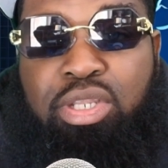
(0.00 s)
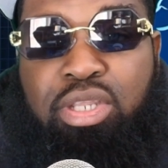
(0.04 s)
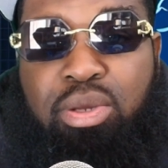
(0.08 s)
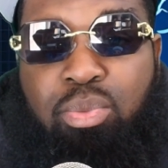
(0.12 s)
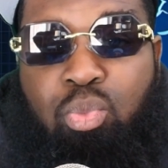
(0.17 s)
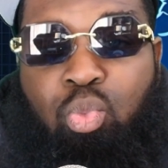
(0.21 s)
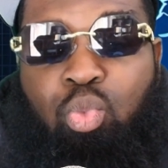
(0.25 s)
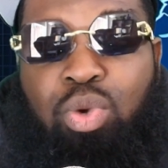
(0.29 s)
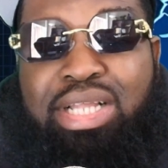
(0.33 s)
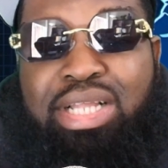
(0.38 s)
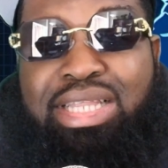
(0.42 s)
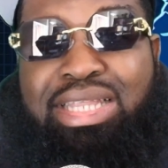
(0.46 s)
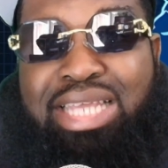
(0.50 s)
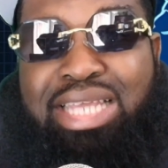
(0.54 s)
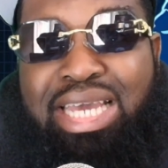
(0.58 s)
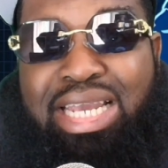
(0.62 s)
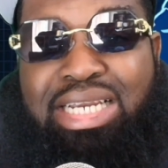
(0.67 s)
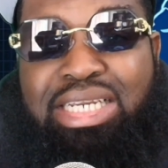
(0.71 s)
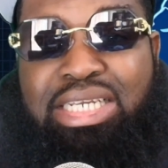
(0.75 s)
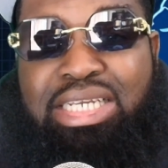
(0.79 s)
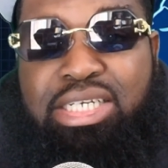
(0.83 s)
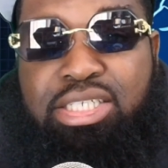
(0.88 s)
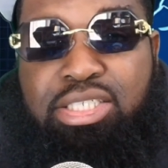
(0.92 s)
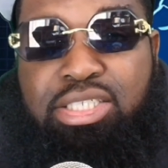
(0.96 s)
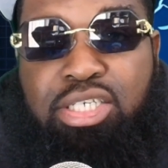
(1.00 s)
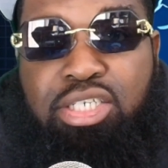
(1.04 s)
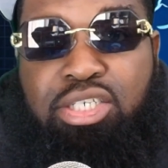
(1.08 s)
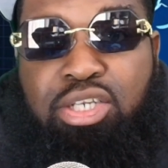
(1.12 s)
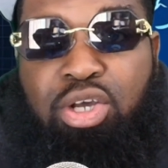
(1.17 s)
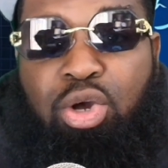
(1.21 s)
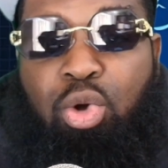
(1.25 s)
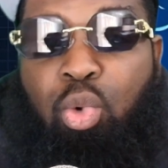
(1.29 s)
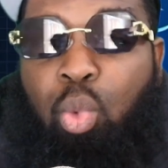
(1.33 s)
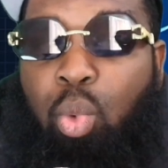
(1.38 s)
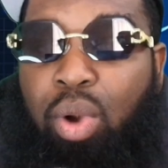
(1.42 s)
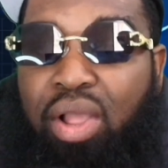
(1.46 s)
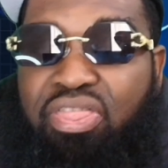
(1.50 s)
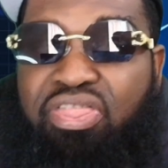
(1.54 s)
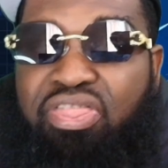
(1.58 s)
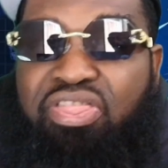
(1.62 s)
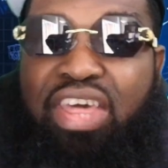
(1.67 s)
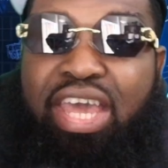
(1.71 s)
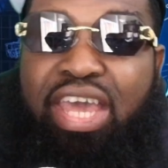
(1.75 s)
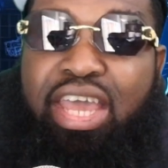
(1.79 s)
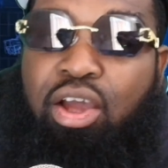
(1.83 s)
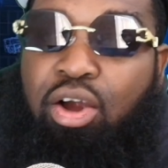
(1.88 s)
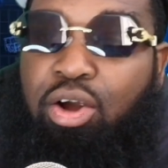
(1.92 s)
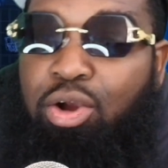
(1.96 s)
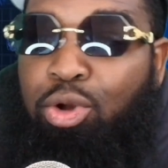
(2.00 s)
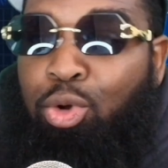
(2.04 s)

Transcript: them what they need to know when they are